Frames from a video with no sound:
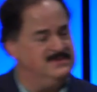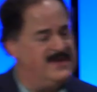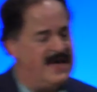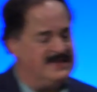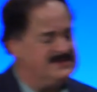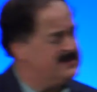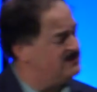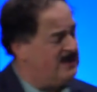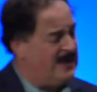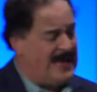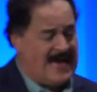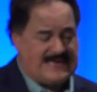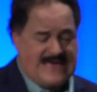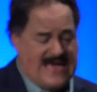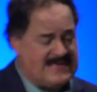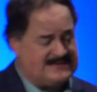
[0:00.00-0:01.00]
God says, "Well,
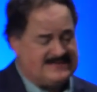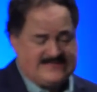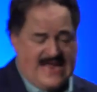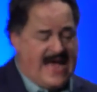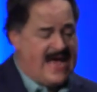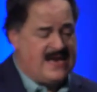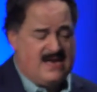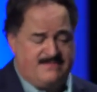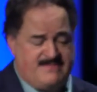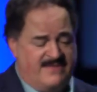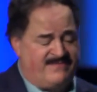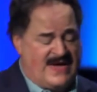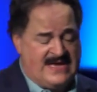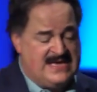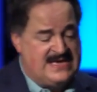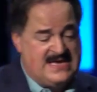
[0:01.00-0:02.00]
I can't stand them. If
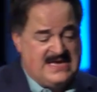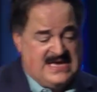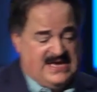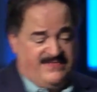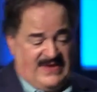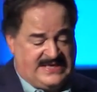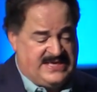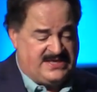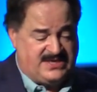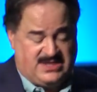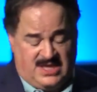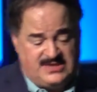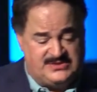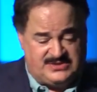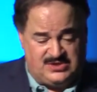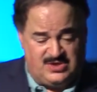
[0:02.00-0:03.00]
I if I get
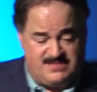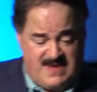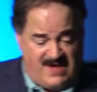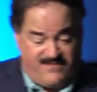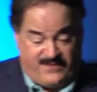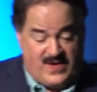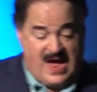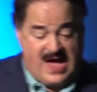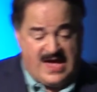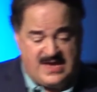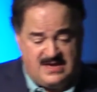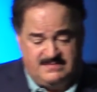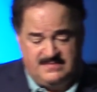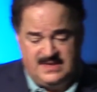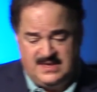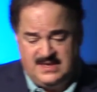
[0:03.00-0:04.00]
close to him, I'll fry him.